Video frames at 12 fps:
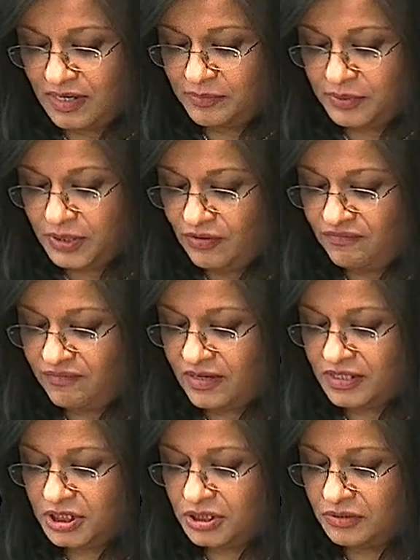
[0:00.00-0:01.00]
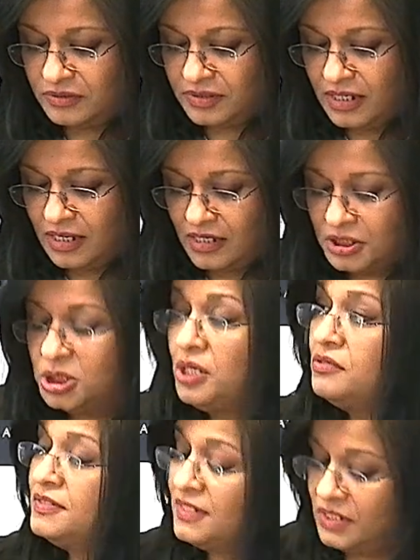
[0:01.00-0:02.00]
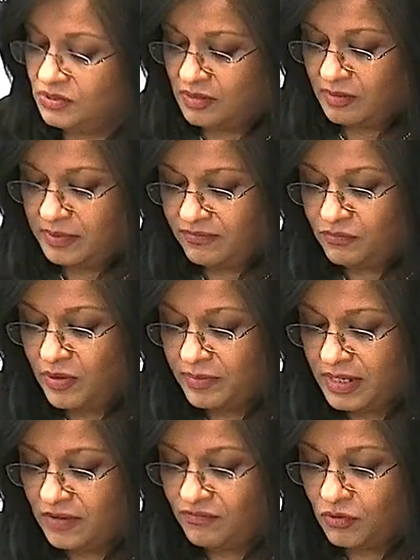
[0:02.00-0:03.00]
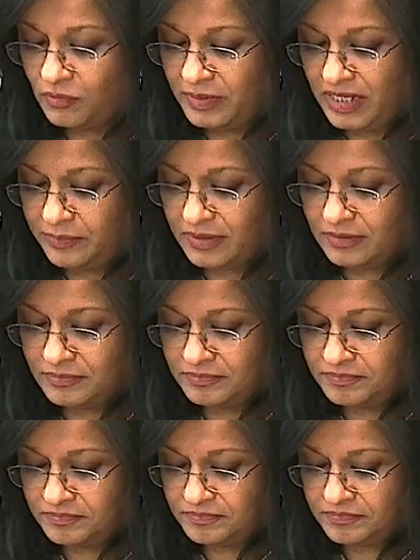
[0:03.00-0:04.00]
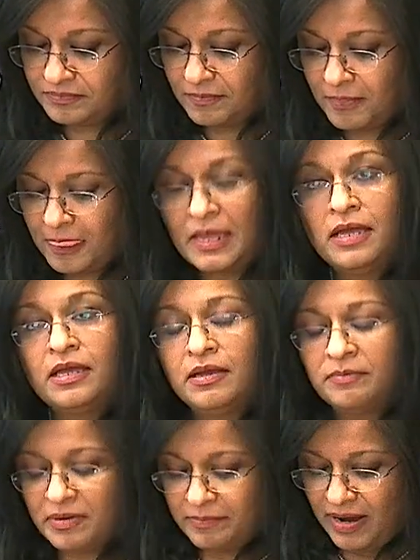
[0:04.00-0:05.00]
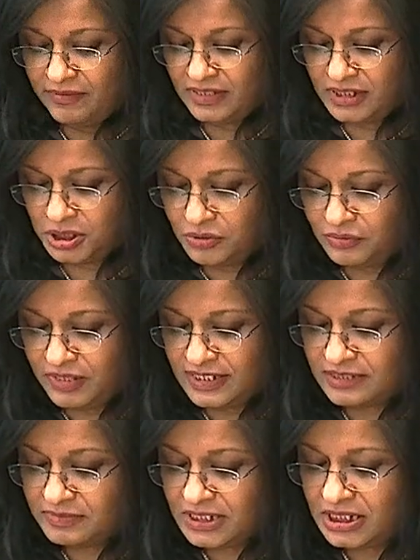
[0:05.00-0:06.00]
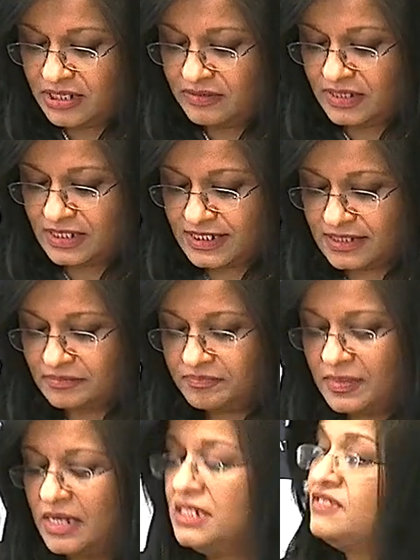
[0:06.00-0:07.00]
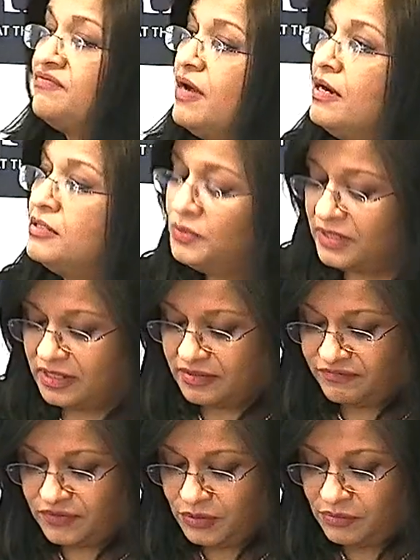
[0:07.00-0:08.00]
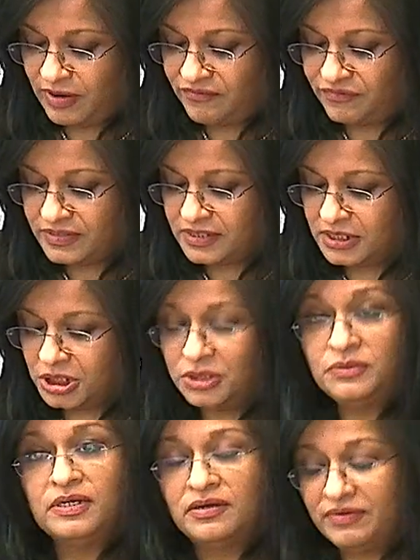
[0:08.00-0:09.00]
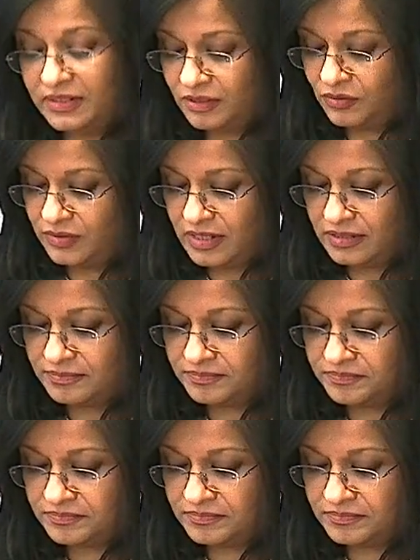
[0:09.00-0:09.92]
and purified you and chosen you above women of all people." But Mary's story is mysterious and is found within the few references to her in the Quran.